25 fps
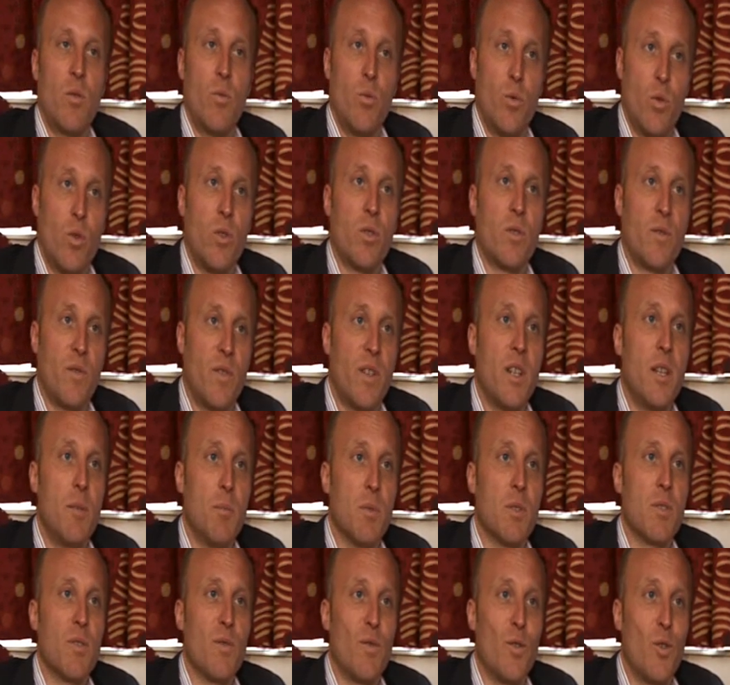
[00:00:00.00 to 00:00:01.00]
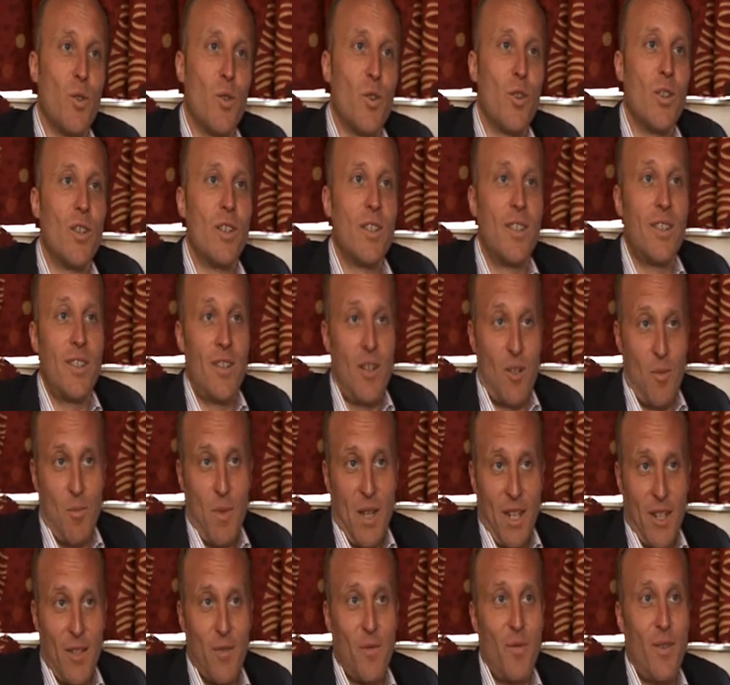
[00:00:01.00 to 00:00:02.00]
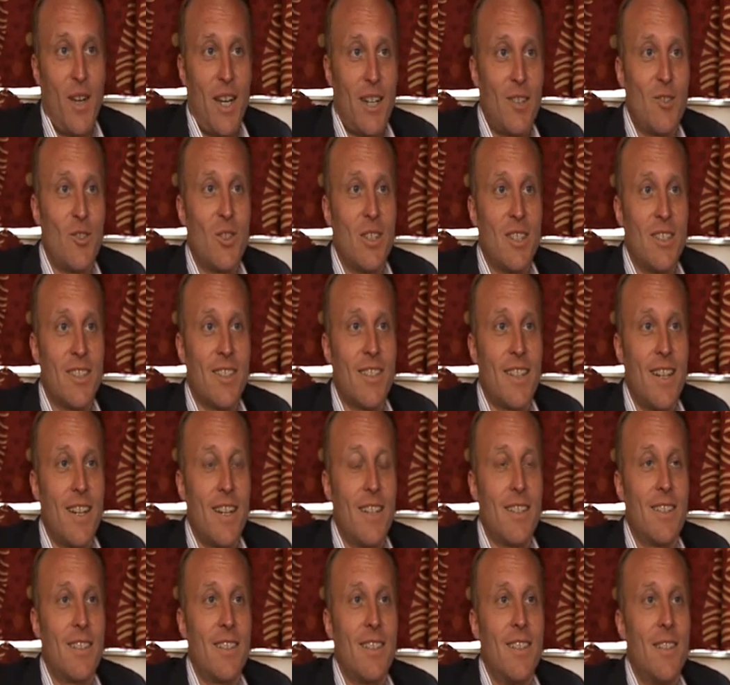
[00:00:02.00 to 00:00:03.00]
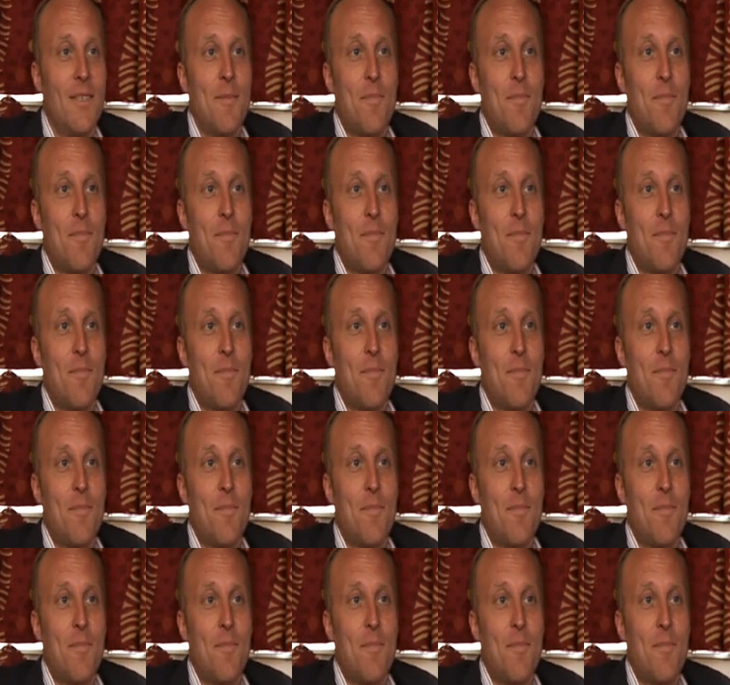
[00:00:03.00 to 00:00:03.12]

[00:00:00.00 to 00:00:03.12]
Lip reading: world famous for on manufacturing side.